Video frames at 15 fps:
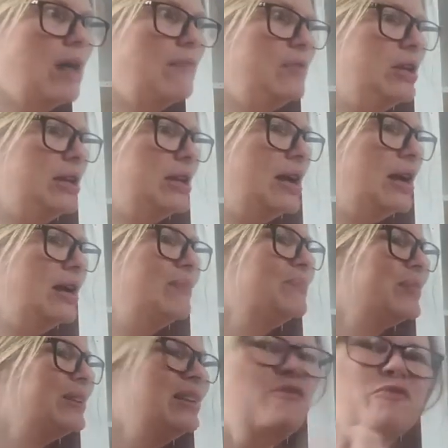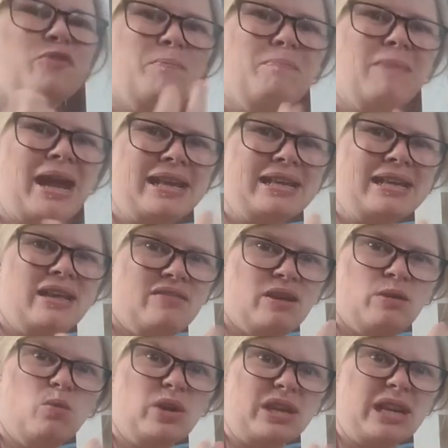not the uh, formica
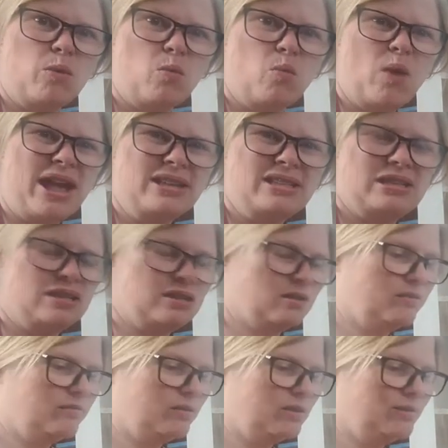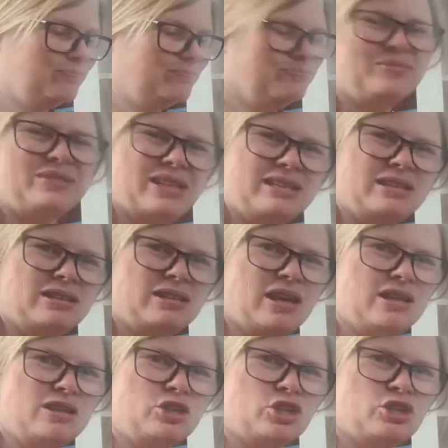that will get wet um, and,
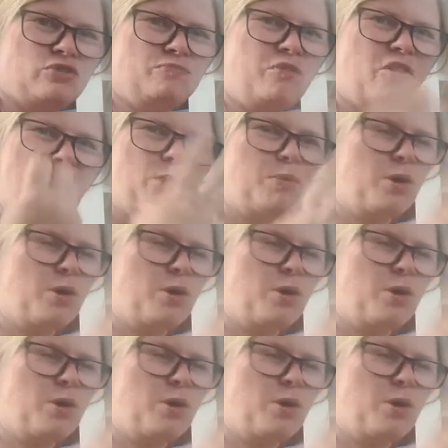and just fall